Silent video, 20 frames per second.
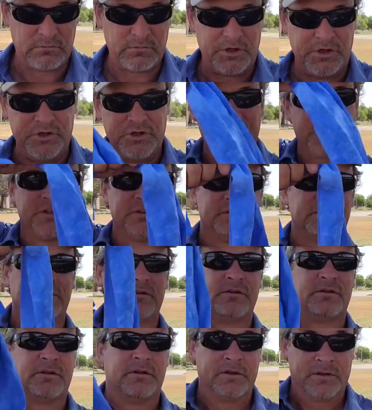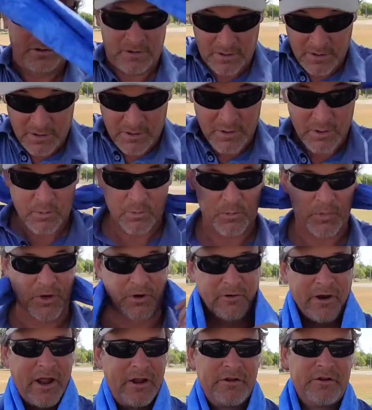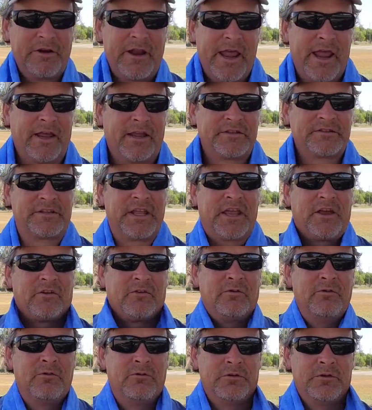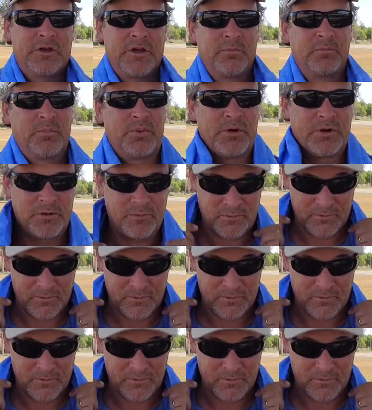You can put it around your neck, stay cool. You can put it